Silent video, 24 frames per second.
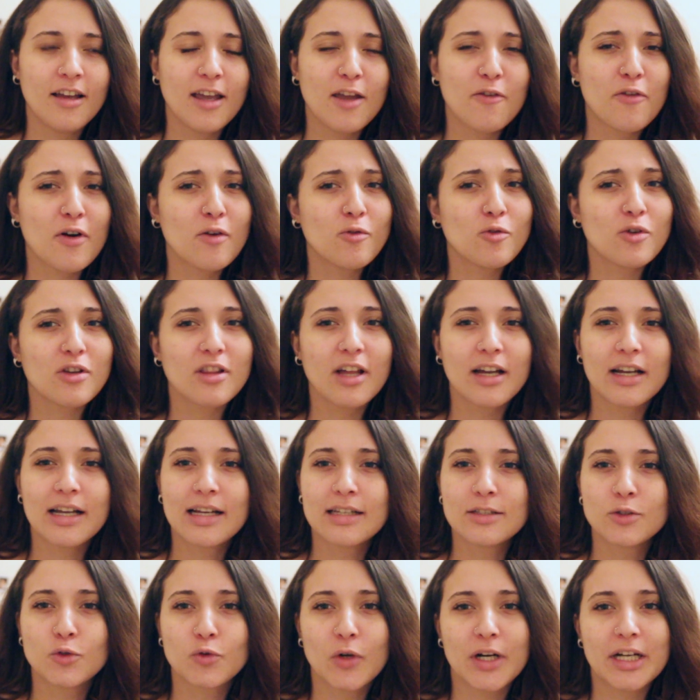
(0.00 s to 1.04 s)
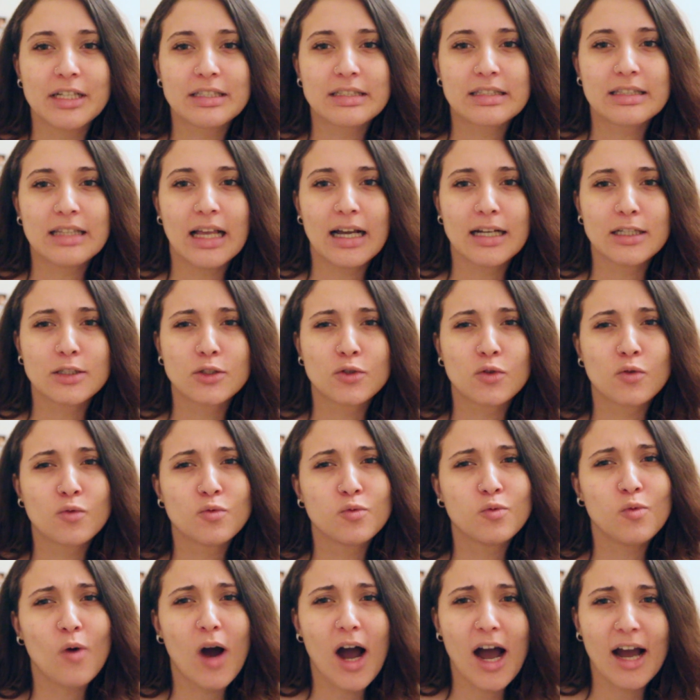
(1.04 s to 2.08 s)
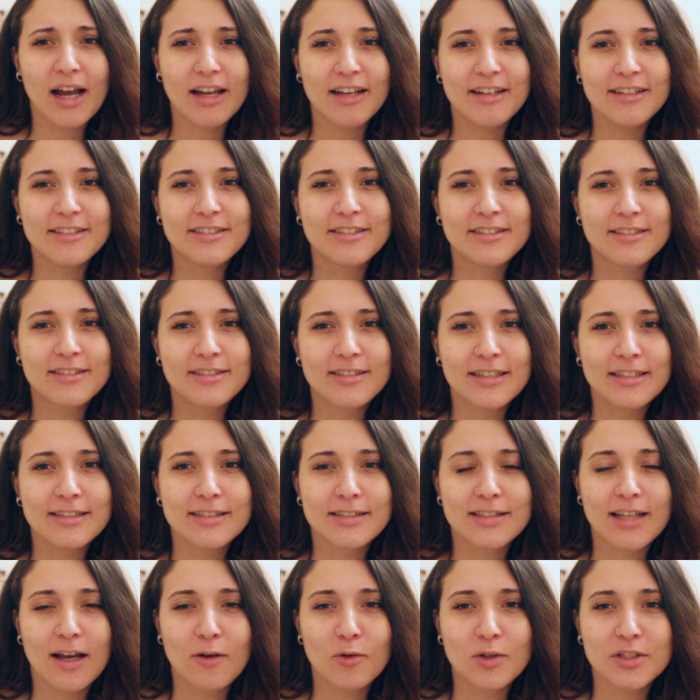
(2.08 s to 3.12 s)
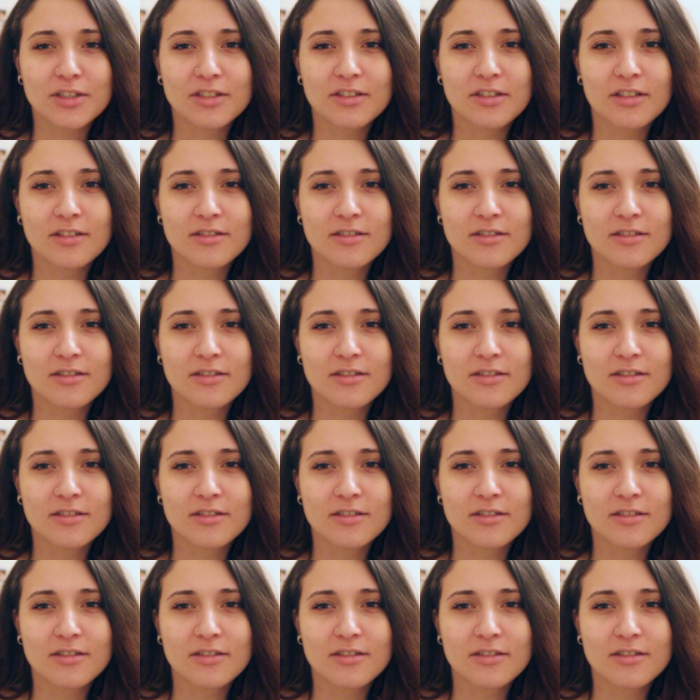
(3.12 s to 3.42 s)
if I wore like a dress like twice since I